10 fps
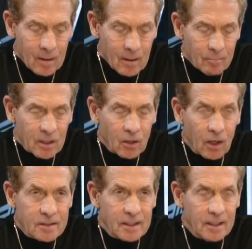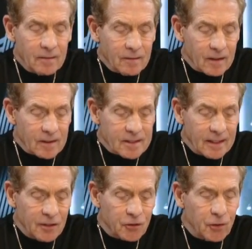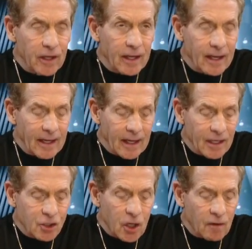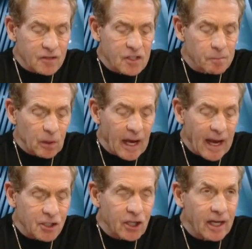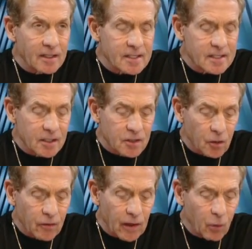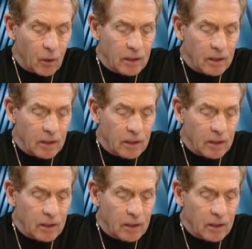because in this internet age of splash and sizzle that we